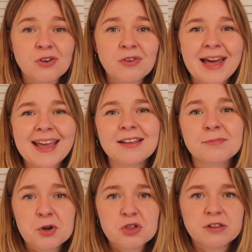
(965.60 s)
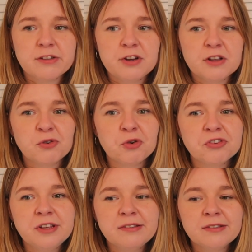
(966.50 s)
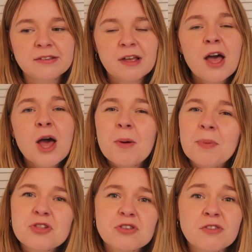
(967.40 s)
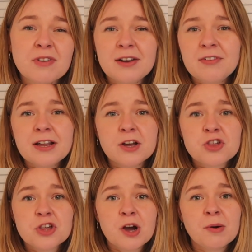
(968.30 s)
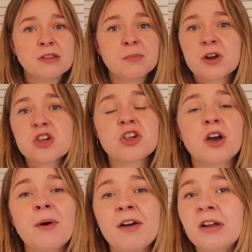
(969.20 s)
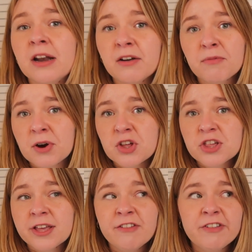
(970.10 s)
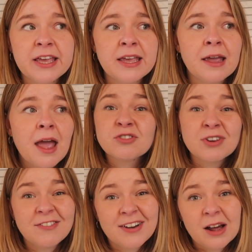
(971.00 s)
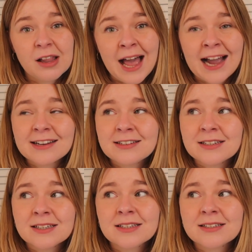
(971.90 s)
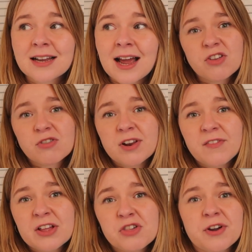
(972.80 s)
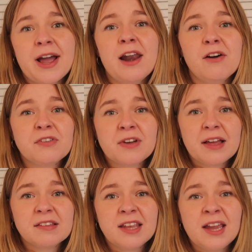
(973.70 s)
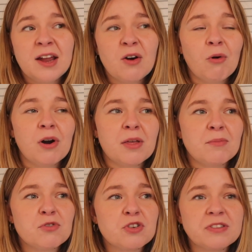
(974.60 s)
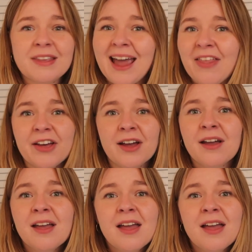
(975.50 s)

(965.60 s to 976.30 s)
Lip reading: don't like it as much as the first 4 seasons. But it's just a really good show. It's a British show. I really love British TV. It's really well acted. I just really enjoy it. I love seeing all of them just together